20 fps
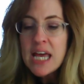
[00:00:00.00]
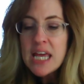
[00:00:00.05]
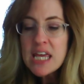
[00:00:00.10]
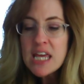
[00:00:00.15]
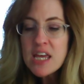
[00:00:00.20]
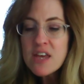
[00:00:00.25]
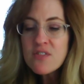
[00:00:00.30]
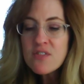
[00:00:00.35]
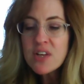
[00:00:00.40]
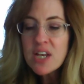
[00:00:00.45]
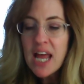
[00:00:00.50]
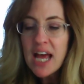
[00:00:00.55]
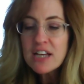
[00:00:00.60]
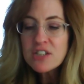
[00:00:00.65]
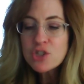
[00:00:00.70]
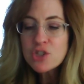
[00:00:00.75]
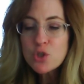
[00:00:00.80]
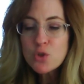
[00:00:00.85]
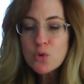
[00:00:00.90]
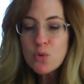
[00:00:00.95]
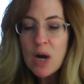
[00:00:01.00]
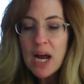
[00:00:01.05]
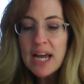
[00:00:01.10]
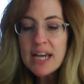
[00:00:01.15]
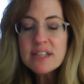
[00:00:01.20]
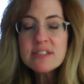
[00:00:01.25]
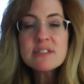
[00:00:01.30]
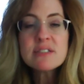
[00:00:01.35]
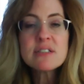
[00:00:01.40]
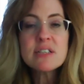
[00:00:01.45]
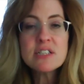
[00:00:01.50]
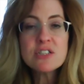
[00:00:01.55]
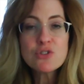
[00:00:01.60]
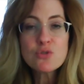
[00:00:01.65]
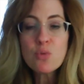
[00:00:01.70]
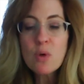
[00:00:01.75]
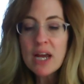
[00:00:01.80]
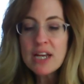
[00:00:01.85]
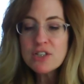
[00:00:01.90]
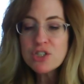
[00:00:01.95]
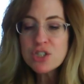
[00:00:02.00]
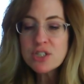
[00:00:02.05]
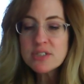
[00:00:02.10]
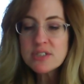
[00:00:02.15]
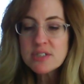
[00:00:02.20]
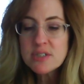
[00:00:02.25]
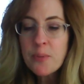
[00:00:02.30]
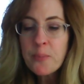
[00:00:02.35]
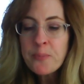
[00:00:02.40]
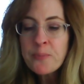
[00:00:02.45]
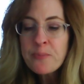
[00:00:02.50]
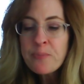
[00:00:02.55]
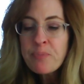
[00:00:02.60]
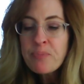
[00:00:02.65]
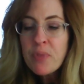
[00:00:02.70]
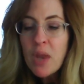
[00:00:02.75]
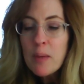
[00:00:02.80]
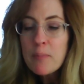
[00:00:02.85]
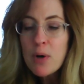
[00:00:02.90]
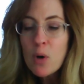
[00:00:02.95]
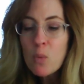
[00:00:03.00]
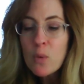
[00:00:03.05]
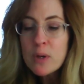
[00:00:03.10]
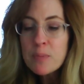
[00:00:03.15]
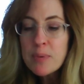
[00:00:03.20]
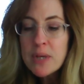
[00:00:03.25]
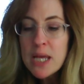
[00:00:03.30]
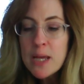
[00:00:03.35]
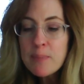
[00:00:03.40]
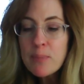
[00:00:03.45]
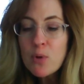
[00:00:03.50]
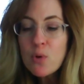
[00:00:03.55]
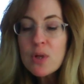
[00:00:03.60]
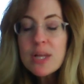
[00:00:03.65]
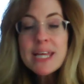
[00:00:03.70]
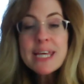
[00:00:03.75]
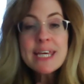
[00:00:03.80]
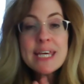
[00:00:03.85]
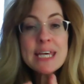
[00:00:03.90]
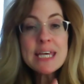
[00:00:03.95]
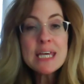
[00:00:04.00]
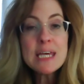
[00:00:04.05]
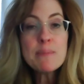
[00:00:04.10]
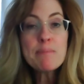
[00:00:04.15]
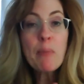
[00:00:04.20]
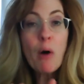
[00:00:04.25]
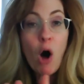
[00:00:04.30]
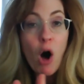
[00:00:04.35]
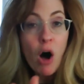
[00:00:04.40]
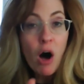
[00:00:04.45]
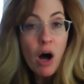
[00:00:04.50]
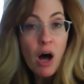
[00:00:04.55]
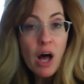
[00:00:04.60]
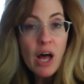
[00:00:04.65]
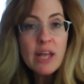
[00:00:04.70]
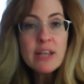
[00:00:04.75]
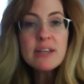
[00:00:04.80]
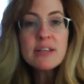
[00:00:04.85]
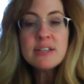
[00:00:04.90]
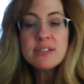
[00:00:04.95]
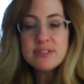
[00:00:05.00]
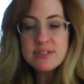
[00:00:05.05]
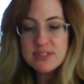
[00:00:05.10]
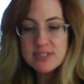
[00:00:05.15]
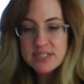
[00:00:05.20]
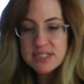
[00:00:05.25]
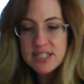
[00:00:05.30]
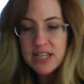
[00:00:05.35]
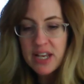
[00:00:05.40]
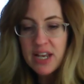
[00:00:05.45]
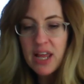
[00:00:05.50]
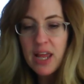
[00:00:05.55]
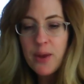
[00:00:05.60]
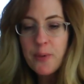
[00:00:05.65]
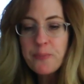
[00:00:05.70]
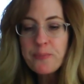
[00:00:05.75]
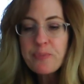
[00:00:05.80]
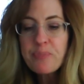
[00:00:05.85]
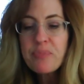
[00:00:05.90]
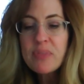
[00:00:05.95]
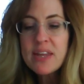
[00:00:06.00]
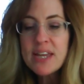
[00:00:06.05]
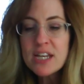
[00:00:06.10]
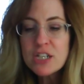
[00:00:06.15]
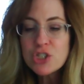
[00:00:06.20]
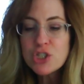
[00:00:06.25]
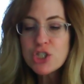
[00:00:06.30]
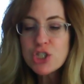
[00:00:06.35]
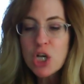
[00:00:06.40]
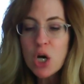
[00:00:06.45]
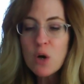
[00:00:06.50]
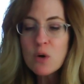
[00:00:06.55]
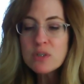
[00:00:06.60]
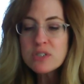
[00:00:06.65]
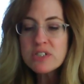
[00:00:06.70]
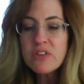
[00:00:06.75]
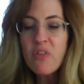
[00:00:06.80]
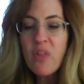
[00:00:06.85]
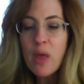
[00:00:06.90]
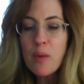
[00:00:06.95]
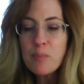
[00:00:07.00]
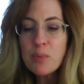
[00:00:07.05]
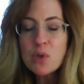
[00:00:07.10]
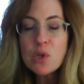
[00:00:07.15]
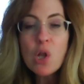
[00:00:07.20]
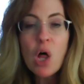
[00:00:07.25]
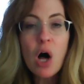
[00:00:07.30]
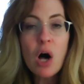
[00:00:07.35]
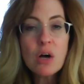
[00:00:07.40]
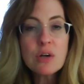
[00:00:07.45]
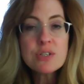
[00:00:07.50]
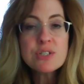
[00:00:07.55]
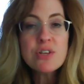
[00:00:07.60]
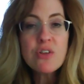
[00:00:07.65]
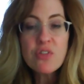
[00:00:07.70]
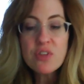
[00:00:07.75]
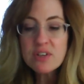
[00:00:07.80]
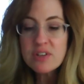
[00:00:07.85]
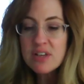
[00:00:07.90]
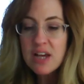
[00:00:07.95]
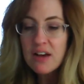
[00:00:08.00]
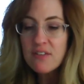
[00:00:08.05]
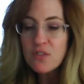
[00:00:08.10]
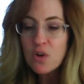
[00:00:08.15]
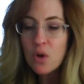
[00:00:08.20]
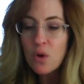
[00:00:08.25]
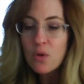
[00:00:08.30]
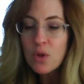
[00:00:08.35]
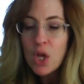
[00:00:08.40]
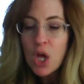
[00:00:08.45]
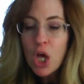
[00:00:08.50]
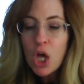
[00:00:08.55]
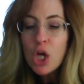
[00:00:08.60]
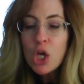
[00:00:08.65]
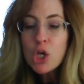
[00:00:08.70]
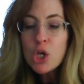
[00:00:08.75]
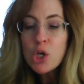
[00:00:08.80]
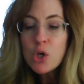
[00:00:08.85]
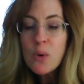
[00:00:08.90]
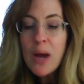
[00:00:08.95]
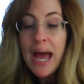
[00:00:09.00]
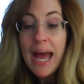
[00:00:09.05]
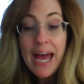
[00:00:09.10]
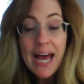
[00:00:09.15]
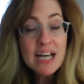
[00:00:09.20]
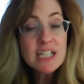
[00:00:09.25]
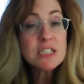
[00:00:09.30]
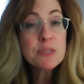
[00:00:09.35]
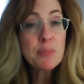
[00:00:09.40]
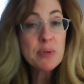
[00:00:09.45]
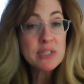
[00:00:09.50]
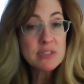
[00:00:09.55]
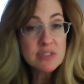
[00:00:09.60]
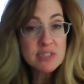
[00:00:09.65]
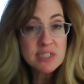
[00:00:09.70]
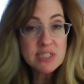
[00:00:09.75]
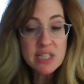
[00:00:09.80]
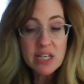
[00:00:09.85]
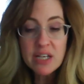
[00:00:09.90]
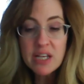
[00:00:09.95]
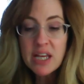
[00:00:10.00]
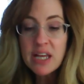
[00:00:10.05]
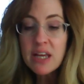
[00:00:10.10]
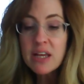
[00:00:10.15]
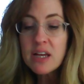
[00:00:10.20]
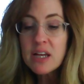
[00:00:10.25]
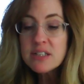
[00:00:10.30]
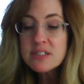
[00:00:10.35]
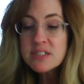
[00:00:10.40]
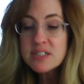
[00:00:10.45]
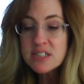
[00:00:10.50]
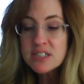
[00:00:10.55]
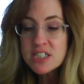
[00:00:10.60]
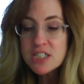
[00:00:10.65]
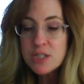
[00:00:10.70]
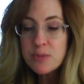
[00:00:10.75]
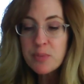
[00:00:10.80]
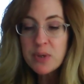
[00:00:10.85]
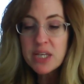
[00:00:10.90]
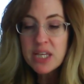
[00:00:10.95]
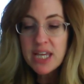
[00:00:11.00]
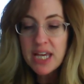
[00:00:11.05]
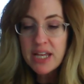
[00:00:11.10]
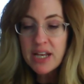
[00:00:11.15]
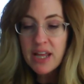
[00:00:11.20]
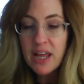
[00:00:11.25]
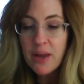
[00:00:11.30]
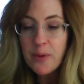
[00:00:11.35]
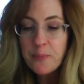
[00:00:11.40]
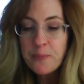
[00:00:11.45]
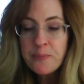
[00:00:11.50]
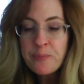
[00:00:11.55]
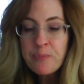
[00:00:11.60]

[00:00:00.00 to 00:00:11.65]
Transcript: even as Christ is righteous. But when people keep on sinning, it shows that they belong to the devil, who has been sinning since the beginning.